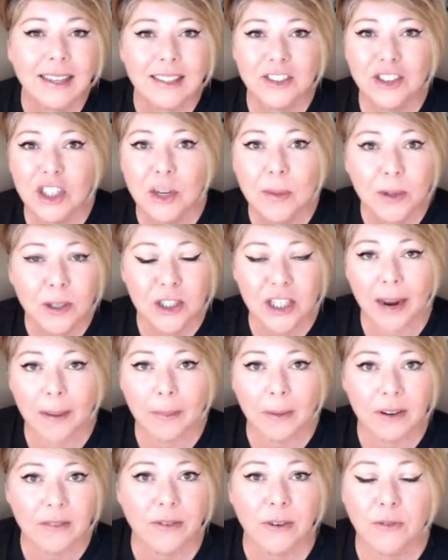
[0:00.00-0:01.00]
jibber
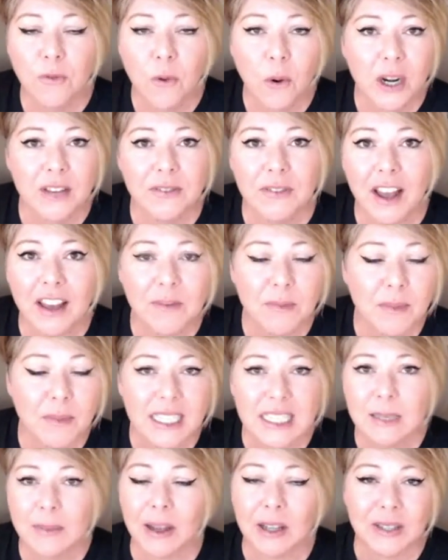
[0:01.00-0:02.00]
jabbering for 45
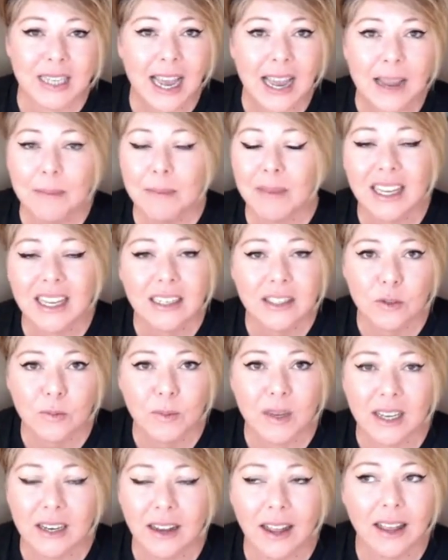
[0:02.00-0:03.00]
minutes about time
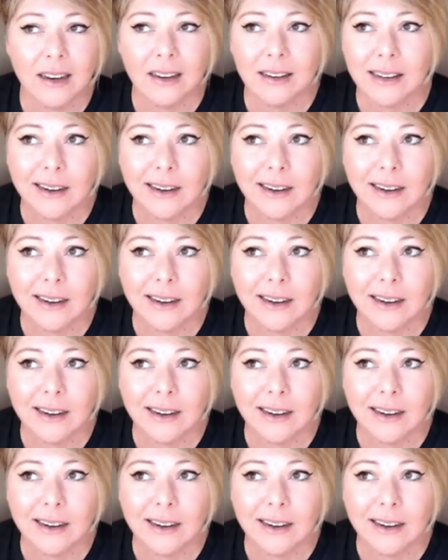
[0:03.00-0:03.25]
management and,